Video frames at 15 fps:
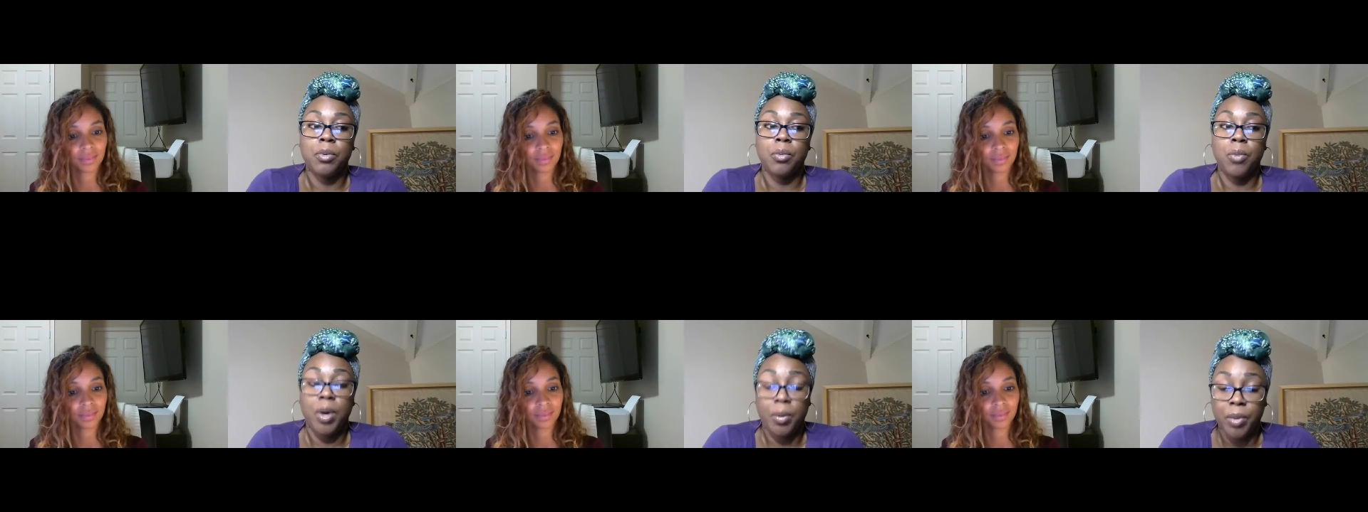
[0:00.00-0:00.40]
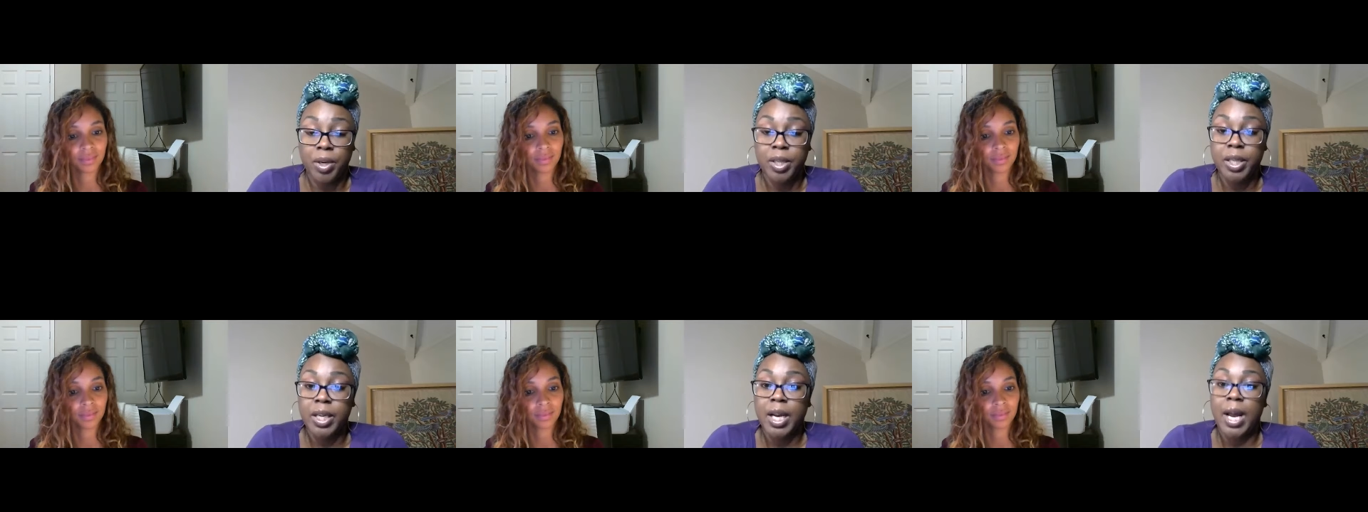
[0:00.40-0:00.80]
Speaker 1: what
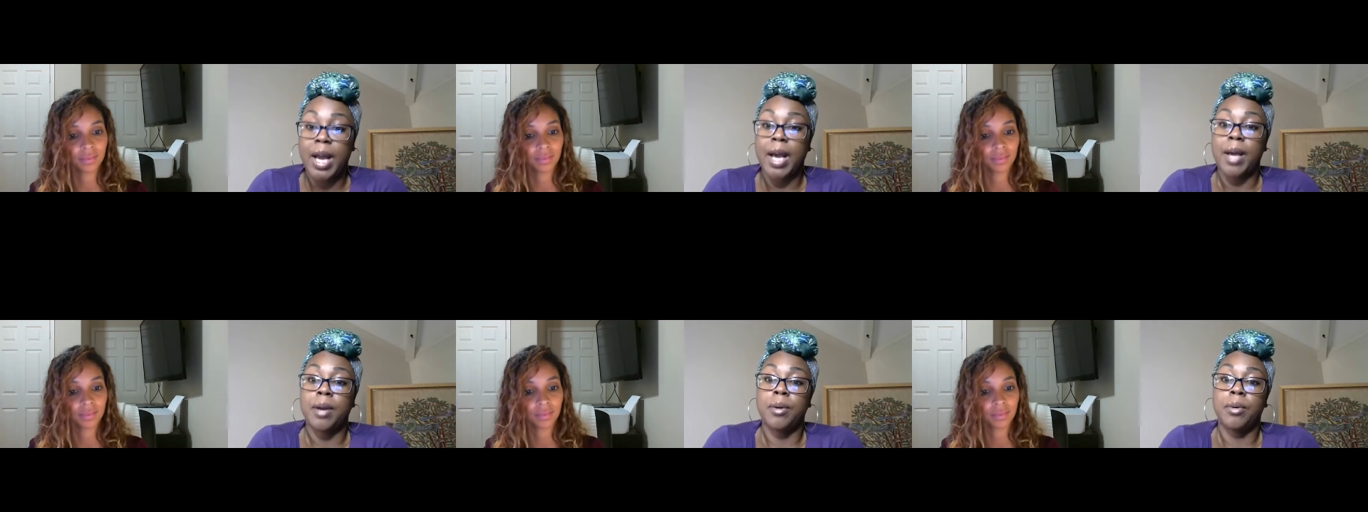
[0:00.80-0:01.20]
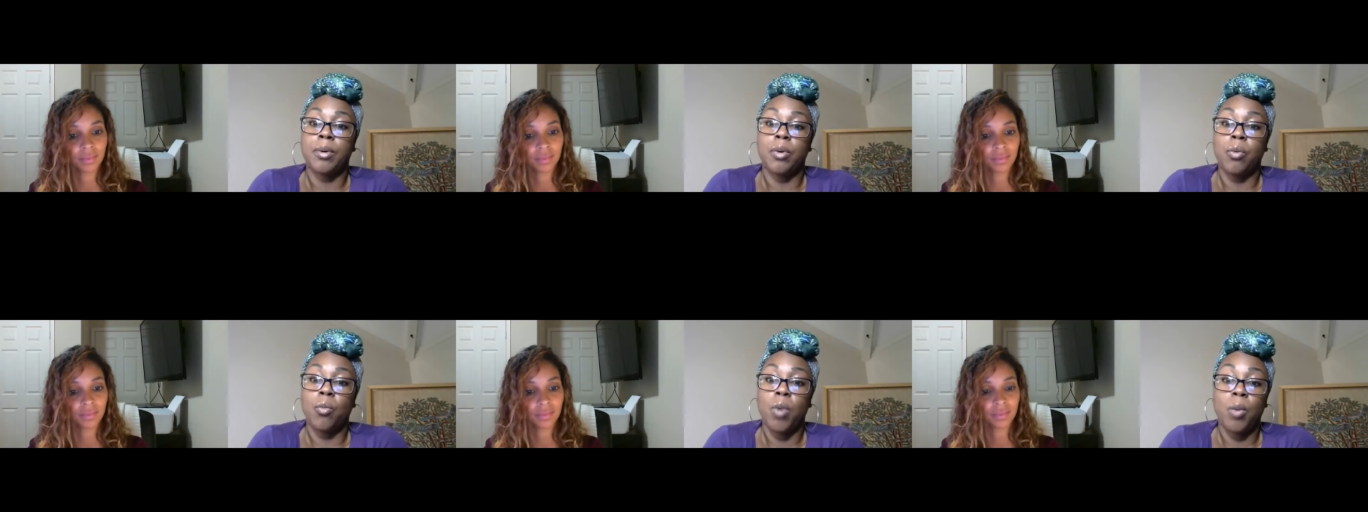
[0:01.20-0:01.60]
we're good at,
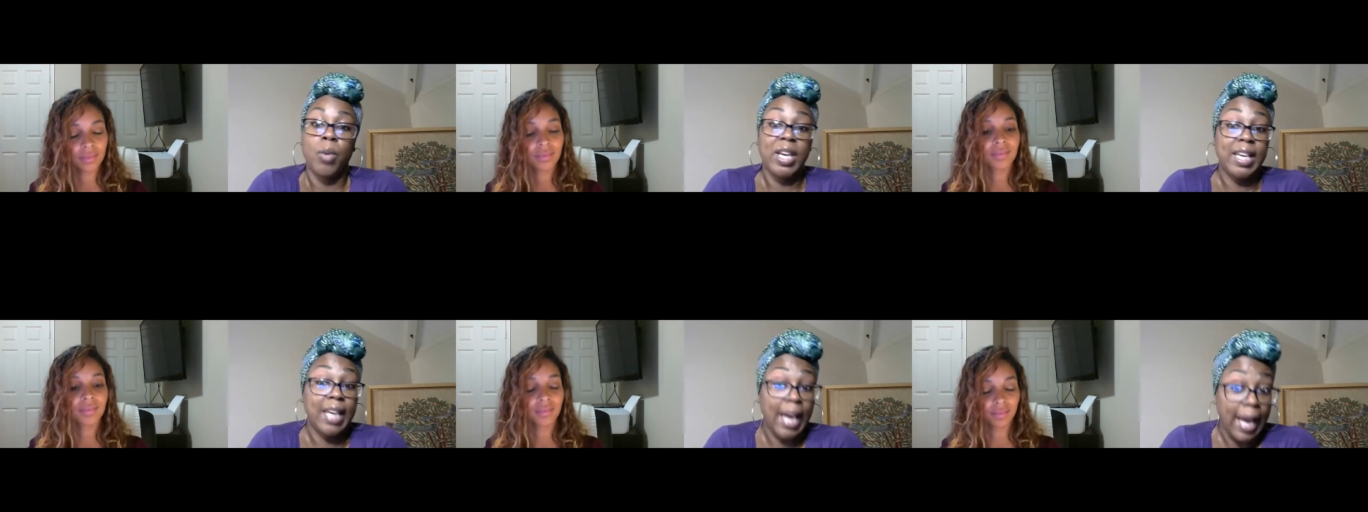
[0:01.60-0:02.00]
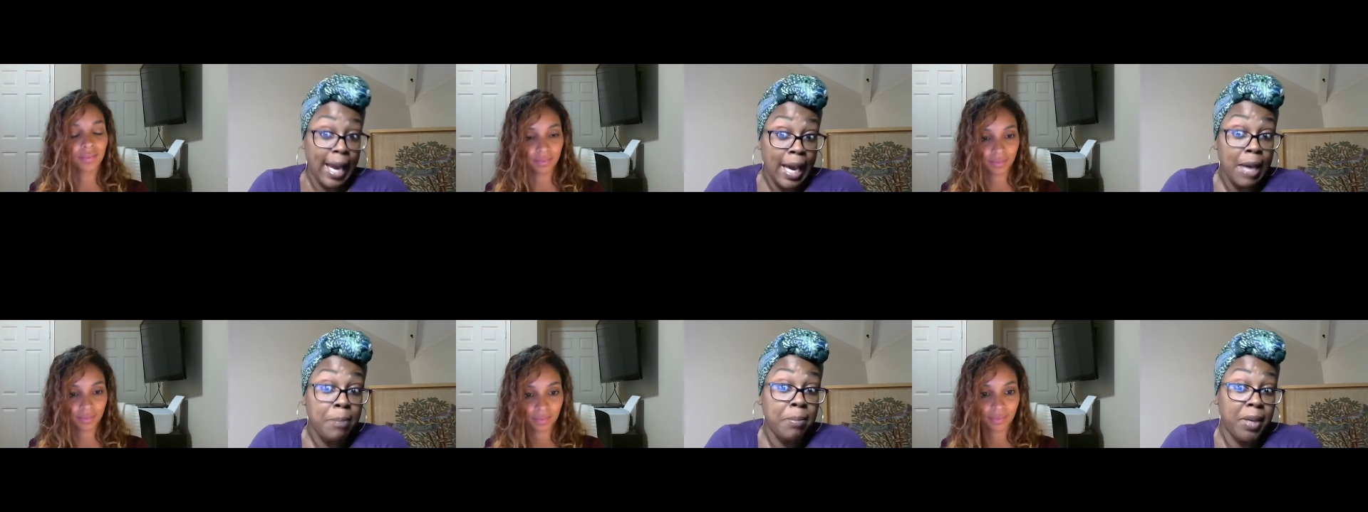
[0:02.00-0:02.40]
what we
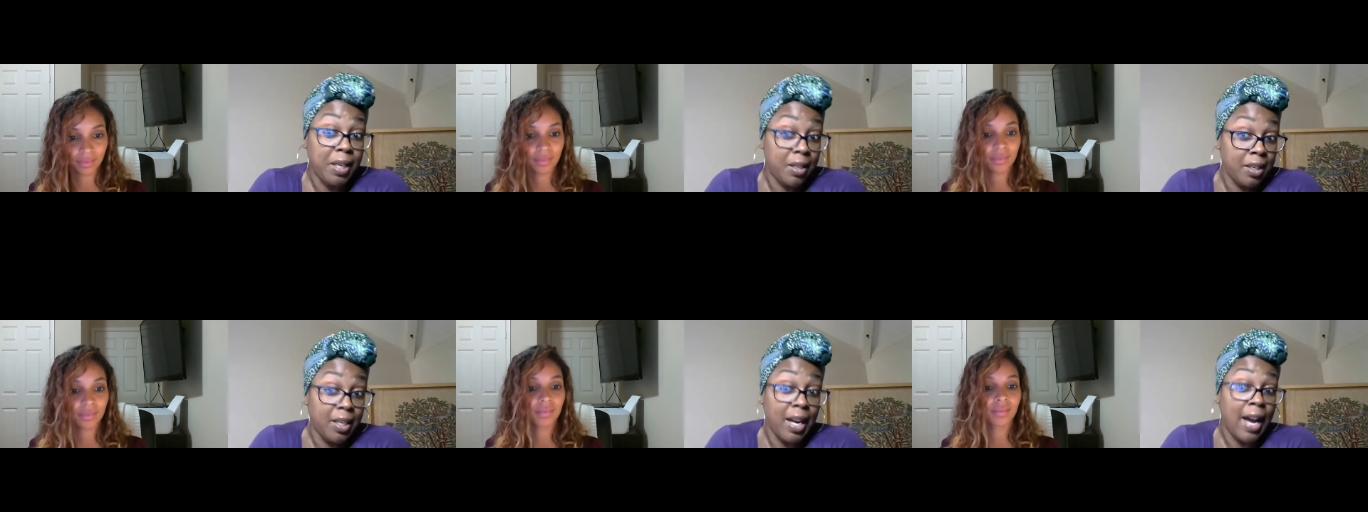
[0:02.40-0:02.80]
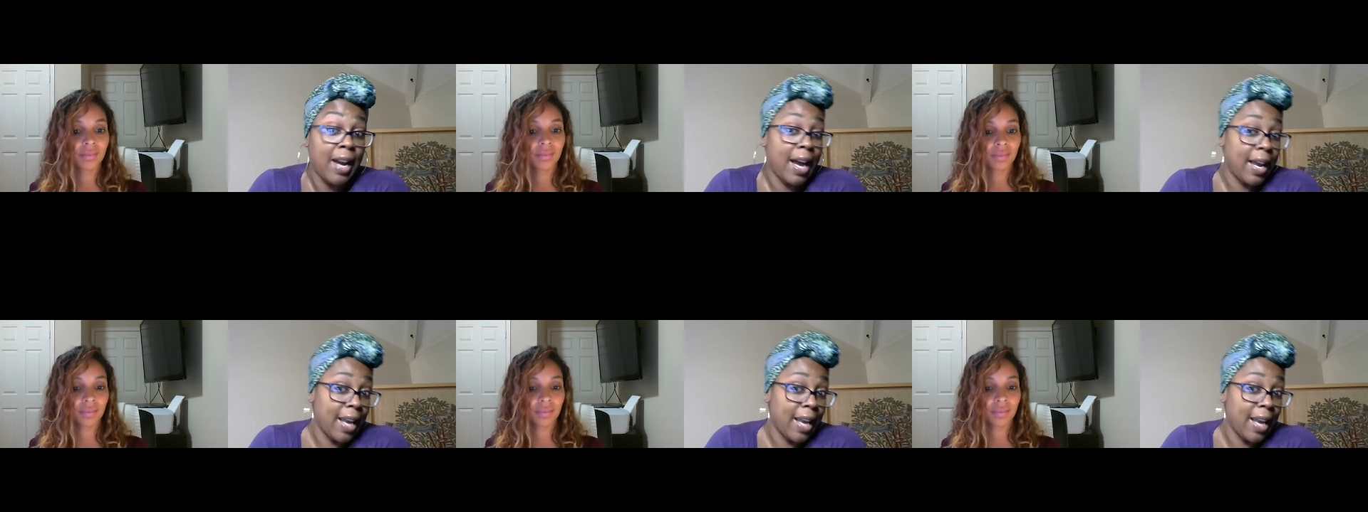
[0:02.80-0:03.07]
can be good at.